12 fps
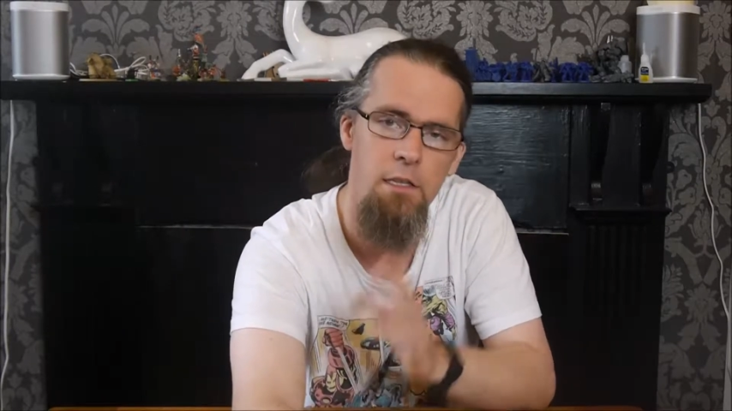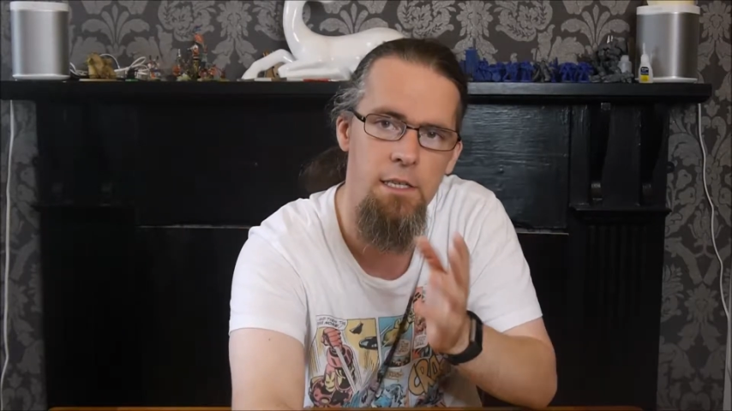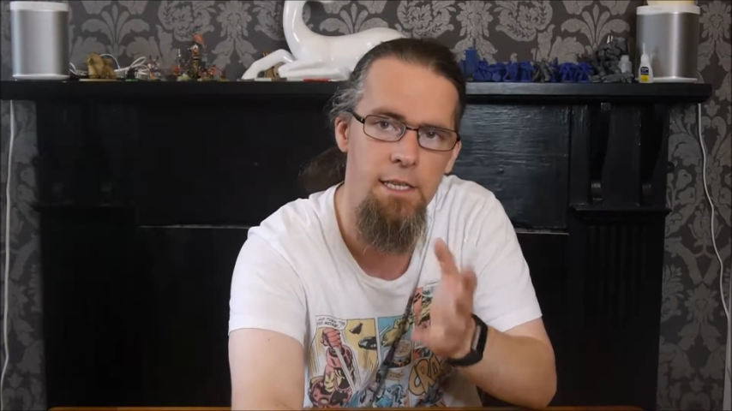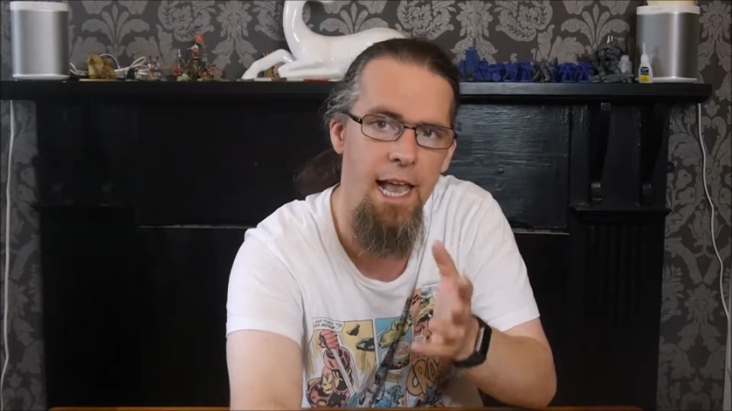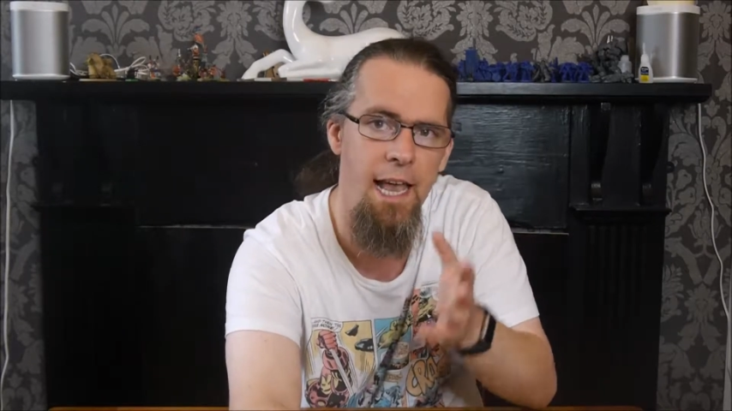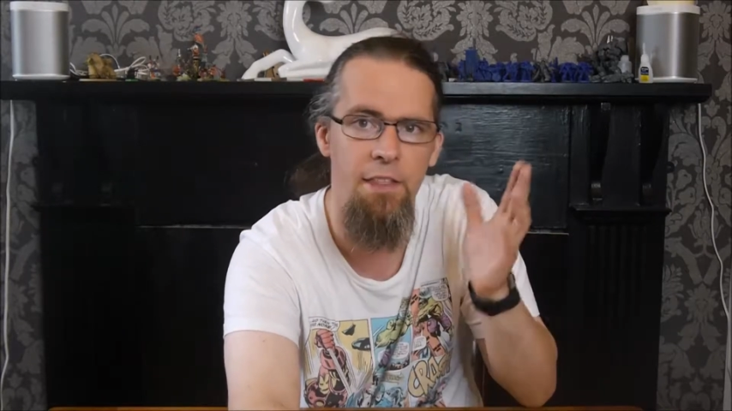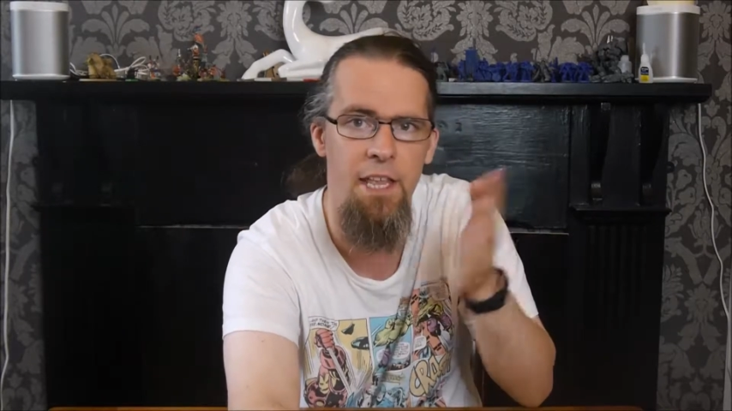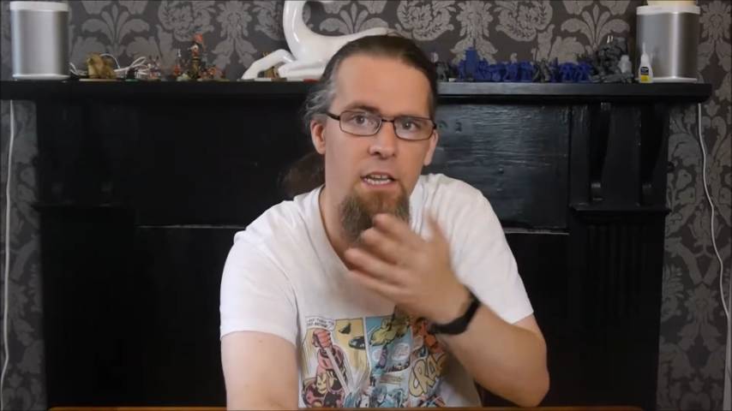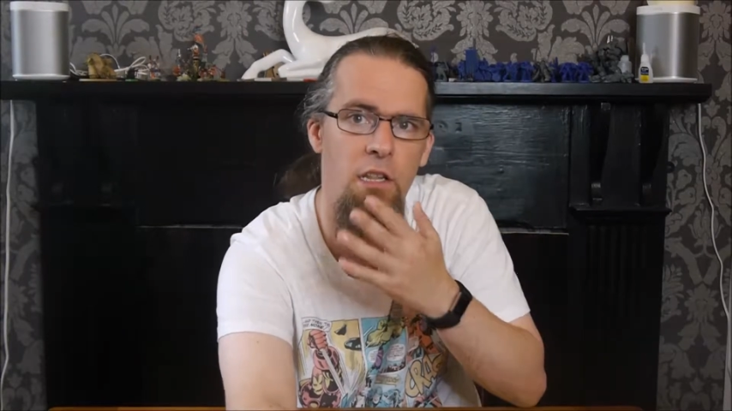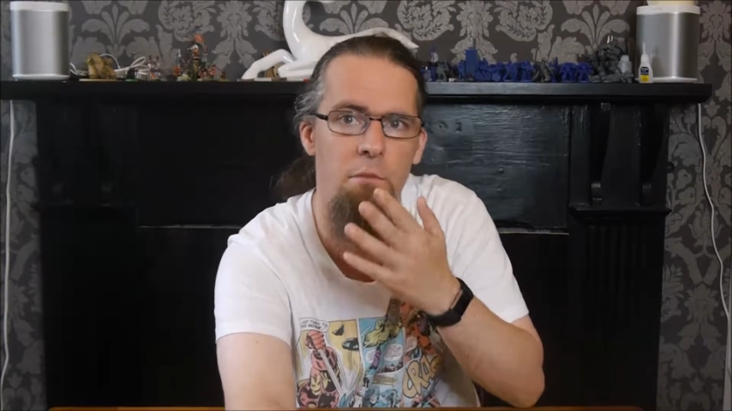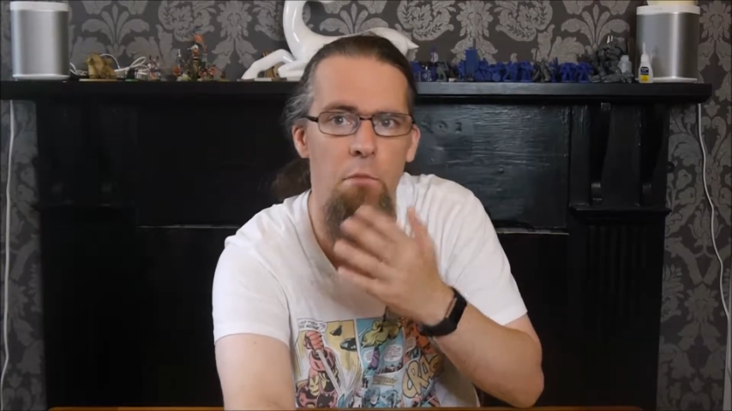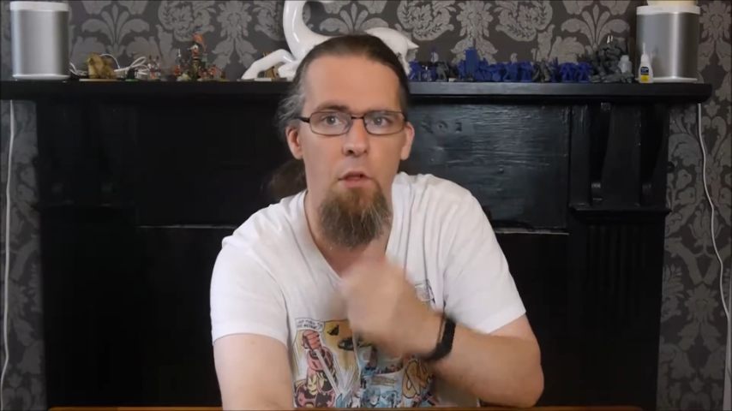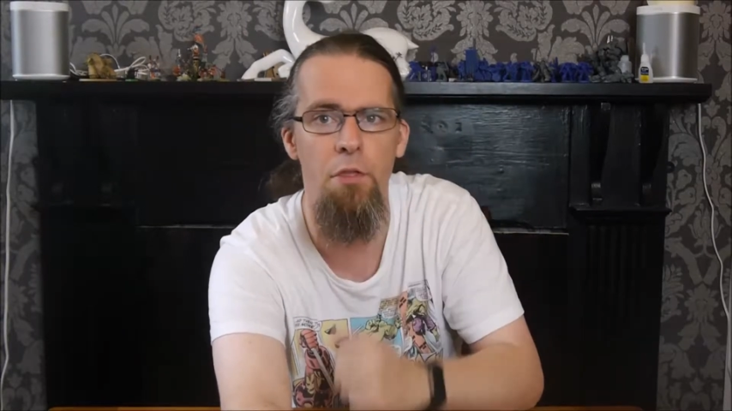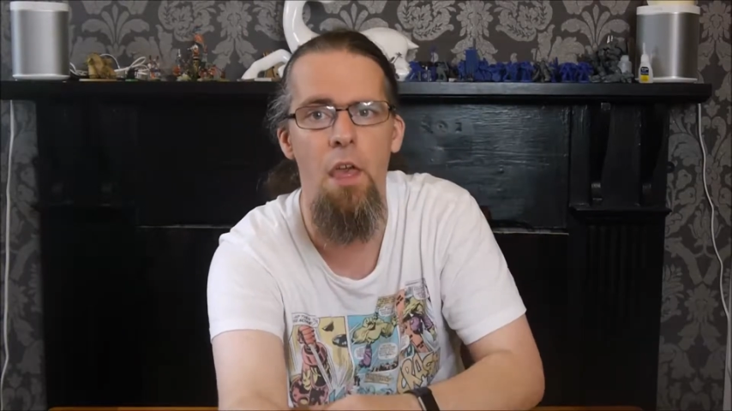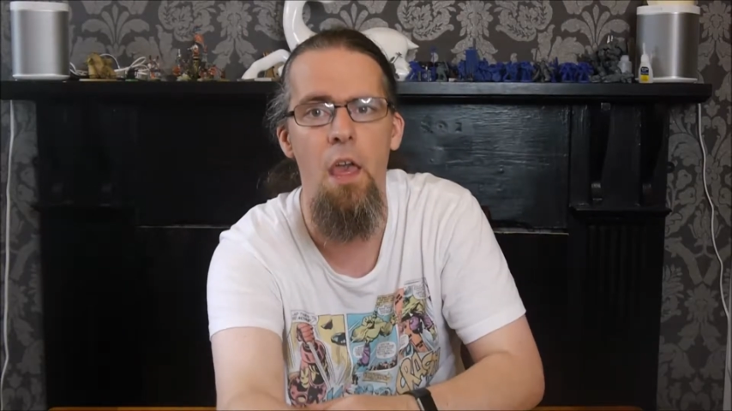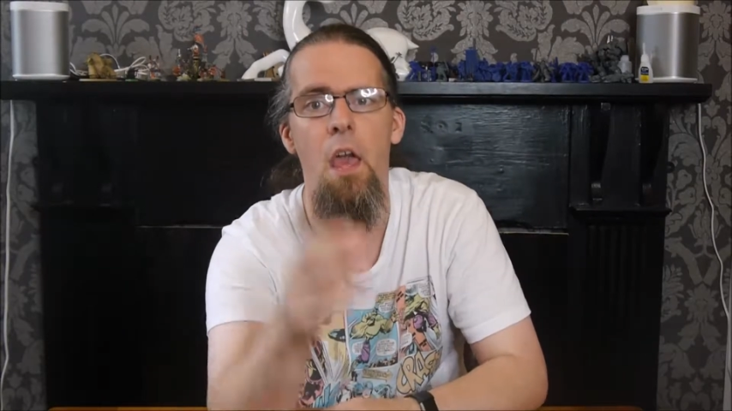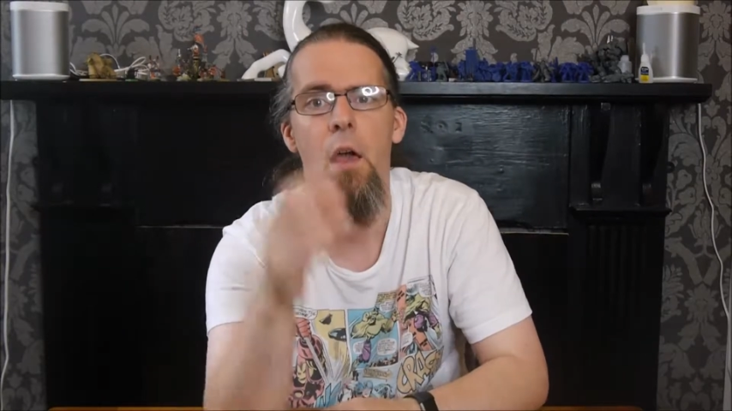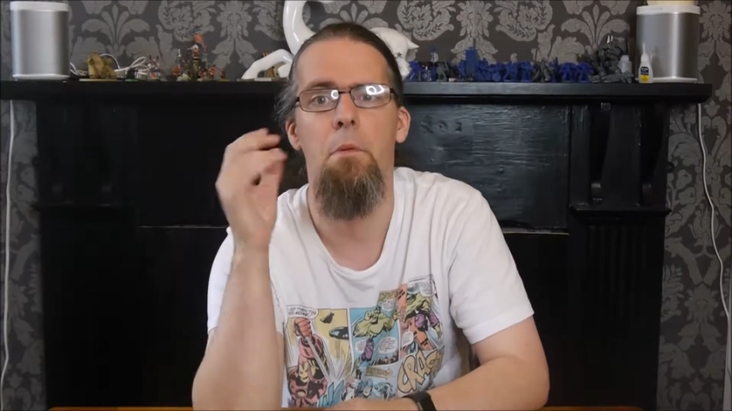set at the end of the month.
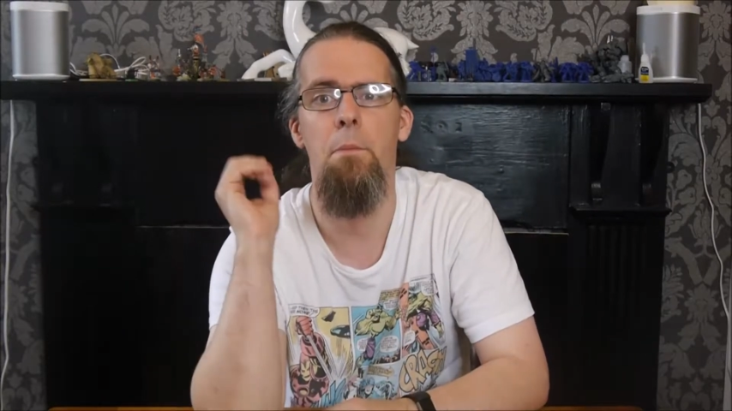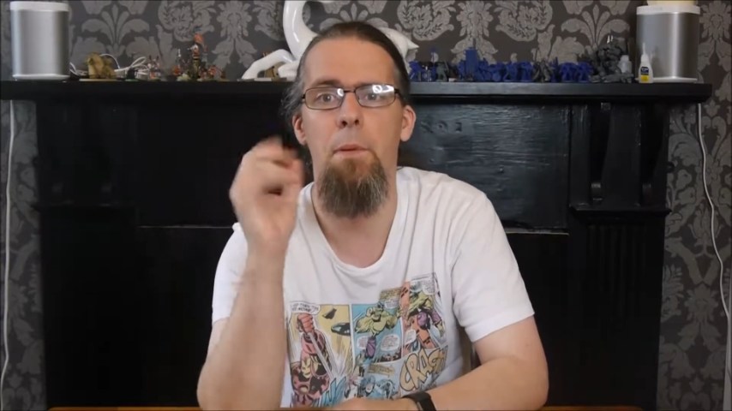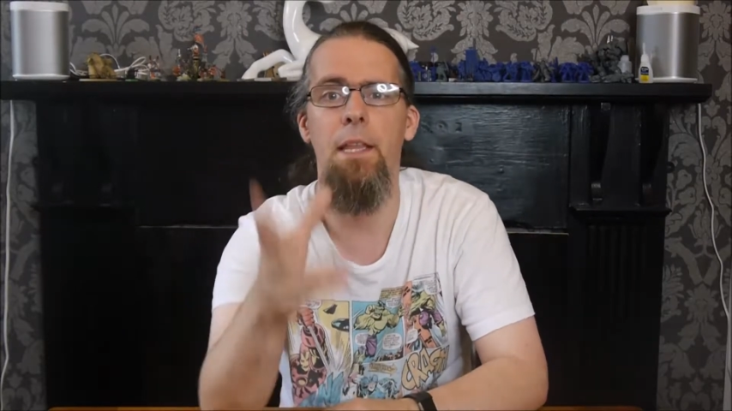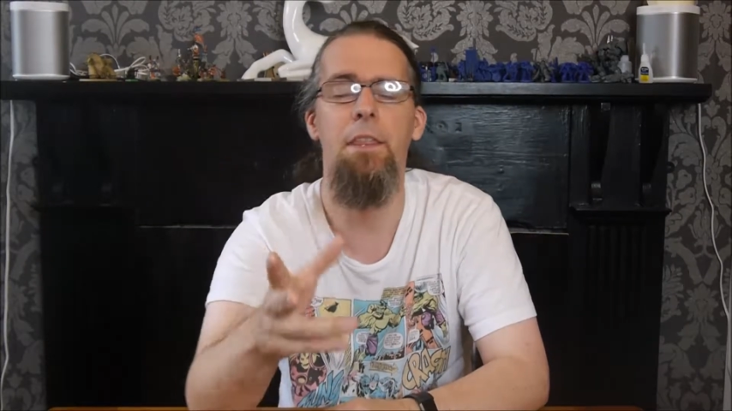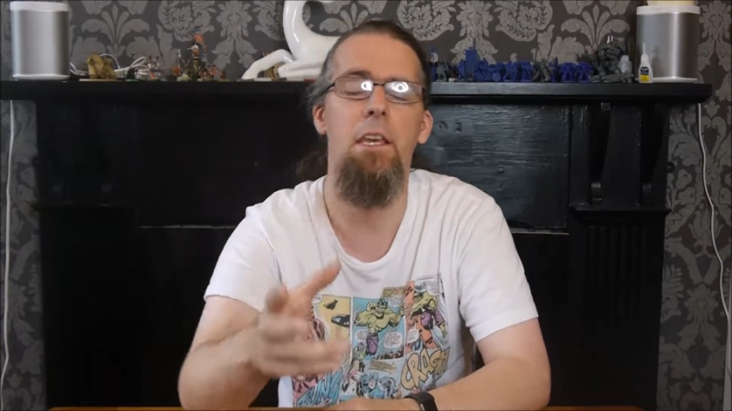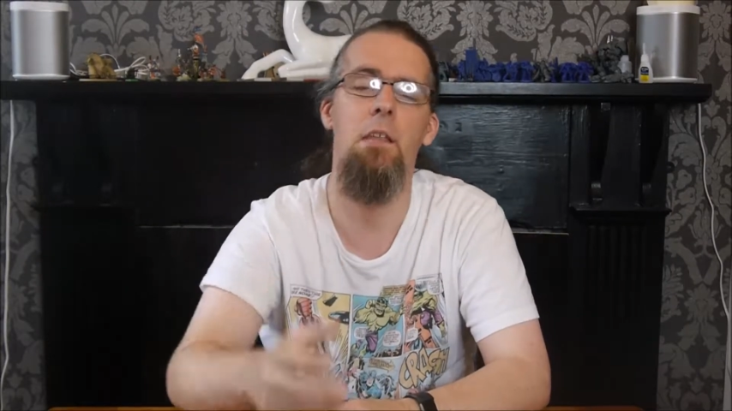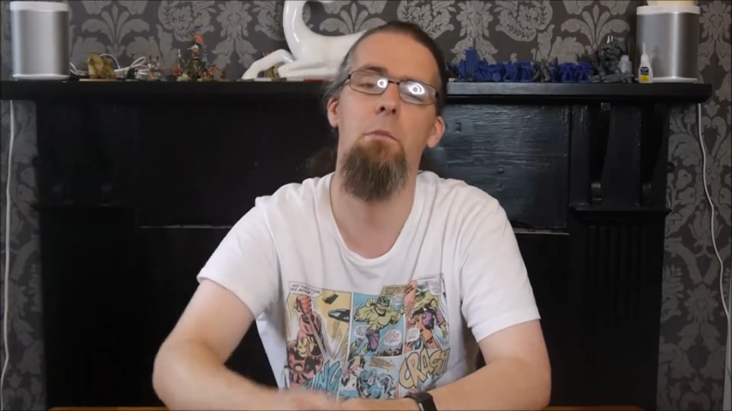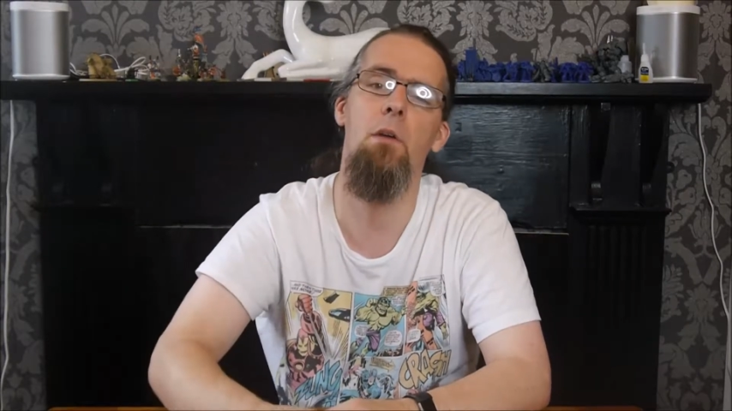But the big thing at the